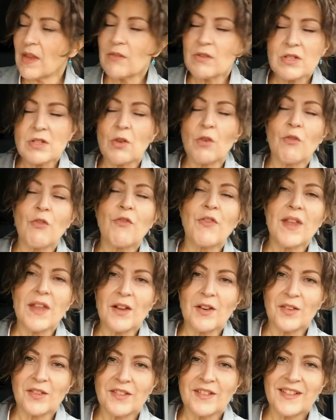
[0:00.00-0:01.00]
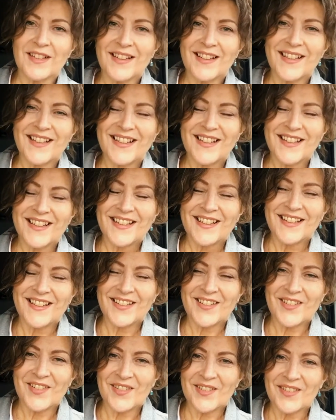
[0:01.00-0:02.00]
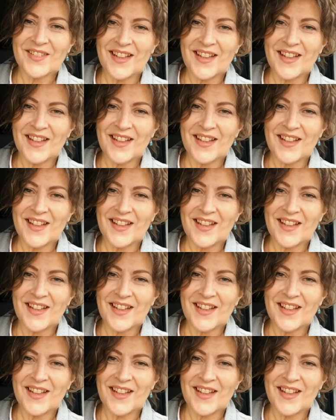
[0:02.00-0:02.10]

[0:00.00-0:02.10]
is no field, you know,